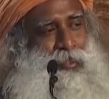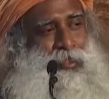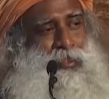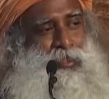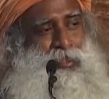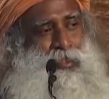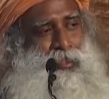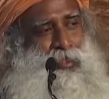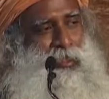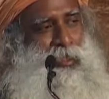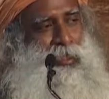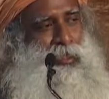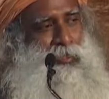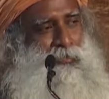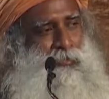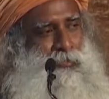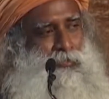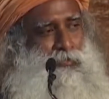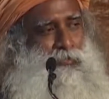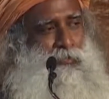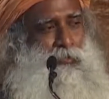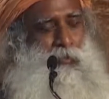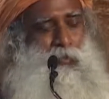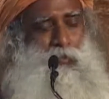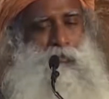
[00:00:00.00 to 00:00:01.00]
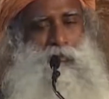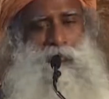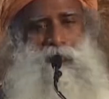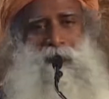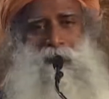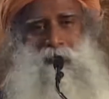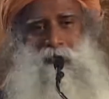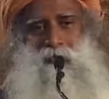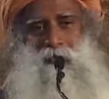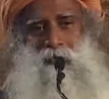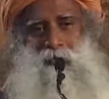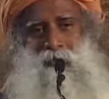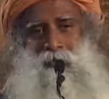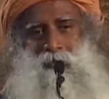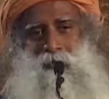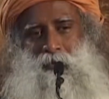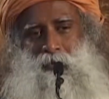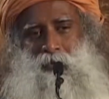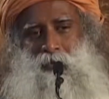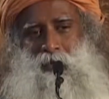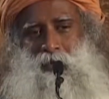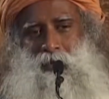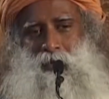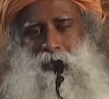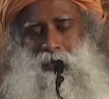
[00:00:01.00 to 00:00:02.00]
It's in liquid form.
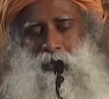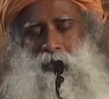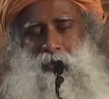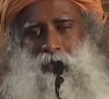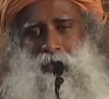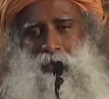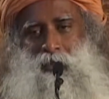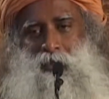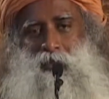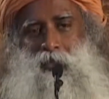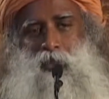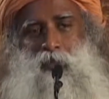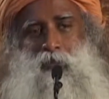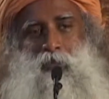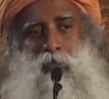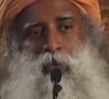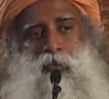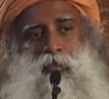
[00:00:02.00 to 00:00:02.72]
It's called